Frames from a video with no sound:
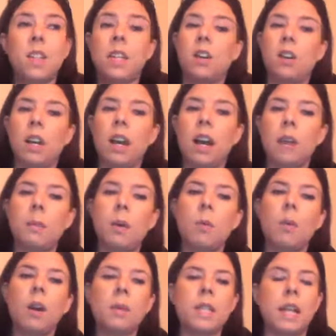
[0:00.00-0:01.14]
They talk a lot about
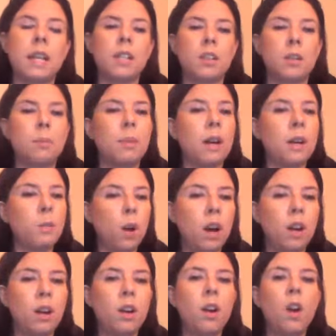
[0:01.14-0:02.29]
what it was like to combine
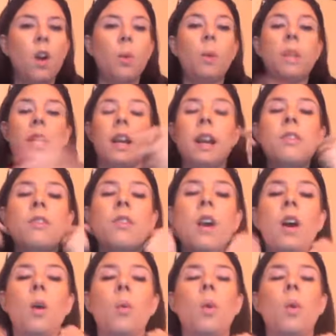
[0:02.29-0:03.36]
work with life,